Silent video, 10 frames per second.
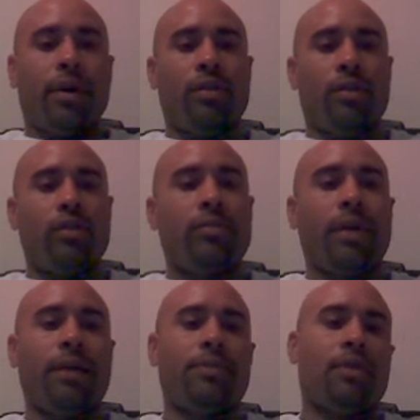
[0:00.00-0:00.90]
All right, those
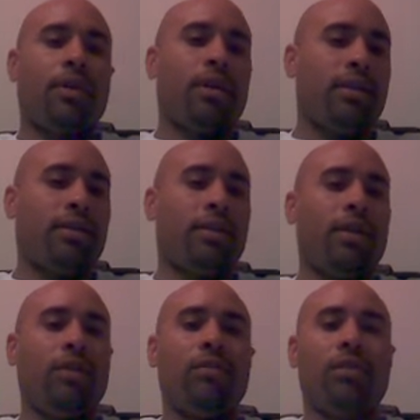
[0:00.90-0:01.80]
maps aren't going to
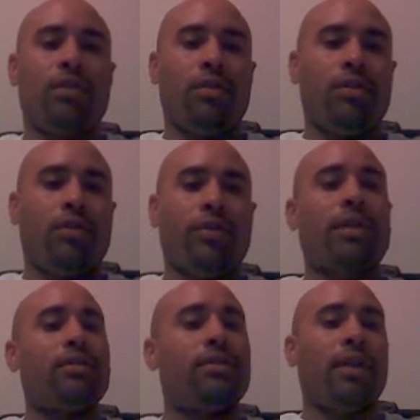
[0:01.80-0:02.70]
necessarily give you the
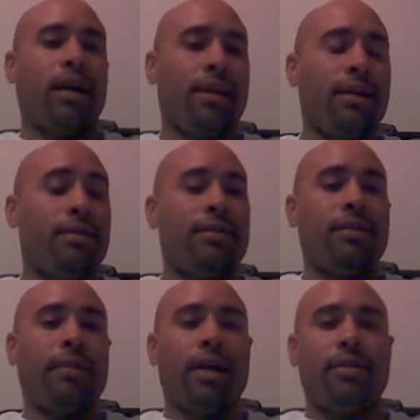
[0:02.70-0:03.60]
directions of how to get to
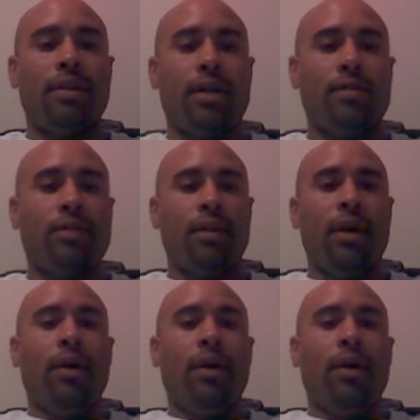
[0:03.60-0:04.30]
somebody's house,